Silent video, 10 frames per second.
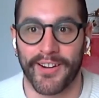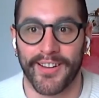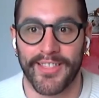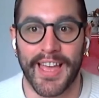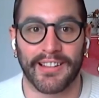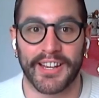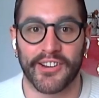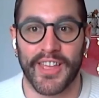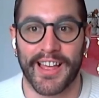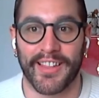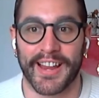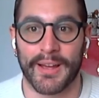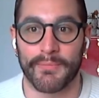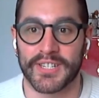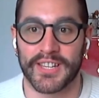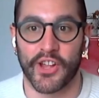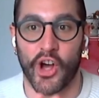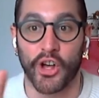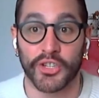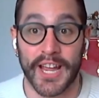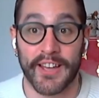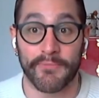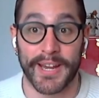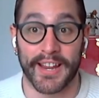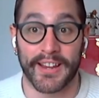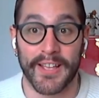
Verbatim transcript: That leader that comes to the all staff meeting